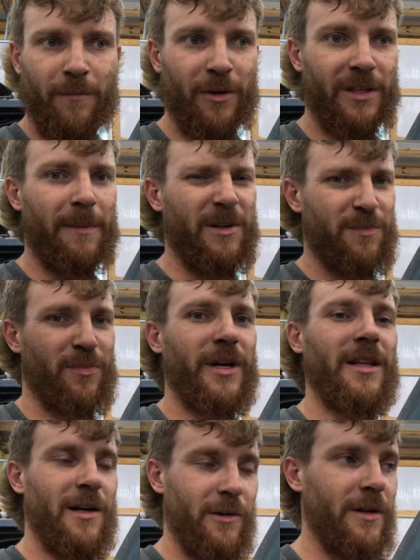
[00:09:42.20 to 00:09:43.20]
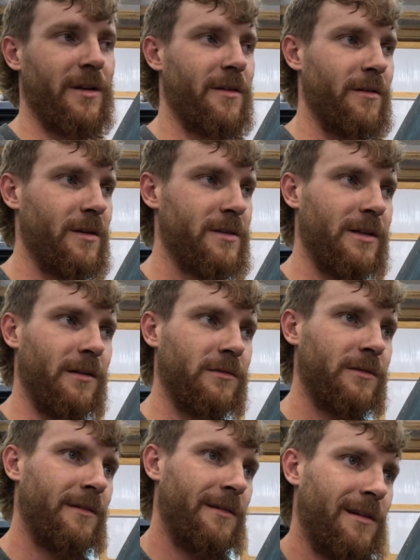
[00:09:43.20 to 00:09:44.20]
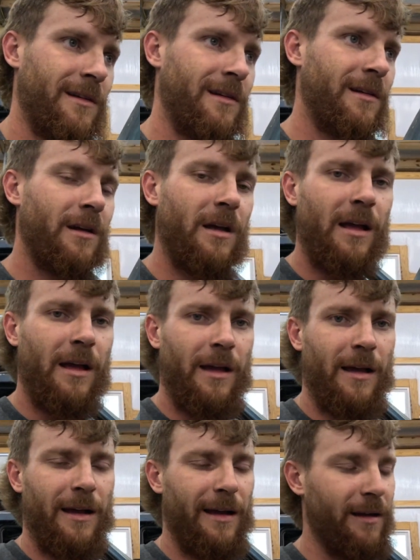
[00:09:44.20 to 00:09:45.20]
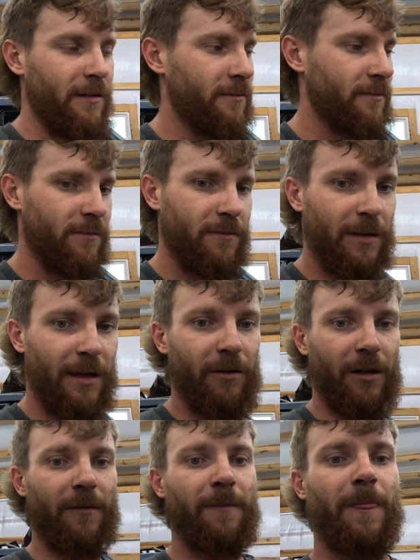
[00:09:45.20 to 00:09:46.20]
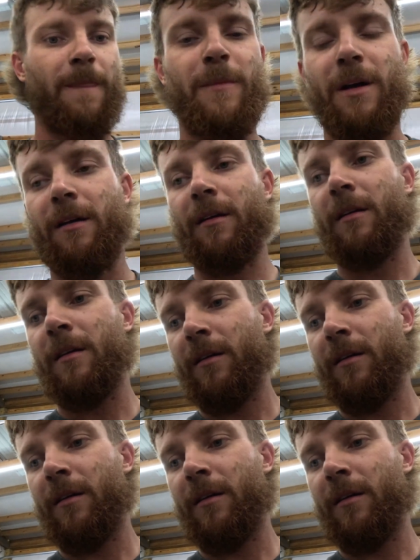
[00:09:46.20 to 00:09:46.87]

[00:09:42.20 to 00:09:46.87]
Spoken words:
put that much preload into it. So I don't know. But